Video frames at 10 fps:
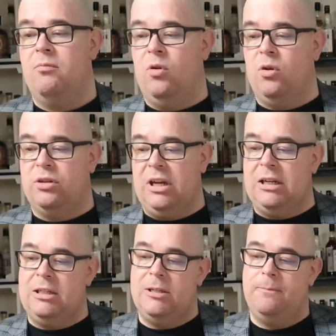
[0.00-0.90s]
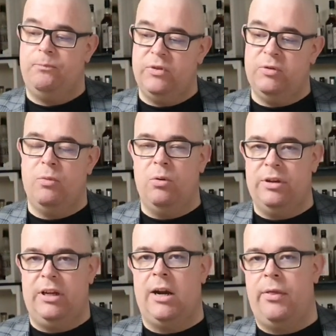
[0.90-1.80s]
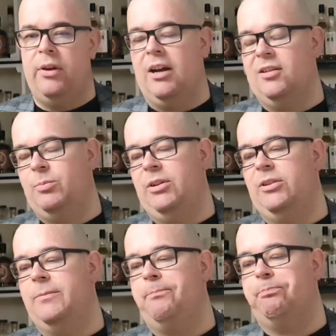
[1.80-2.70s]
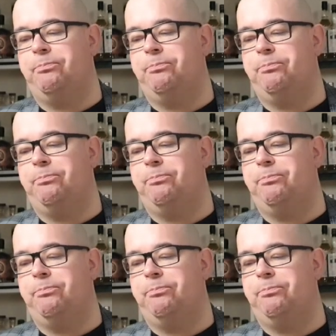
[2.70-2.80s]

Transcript: more that smoky, earthy aspects.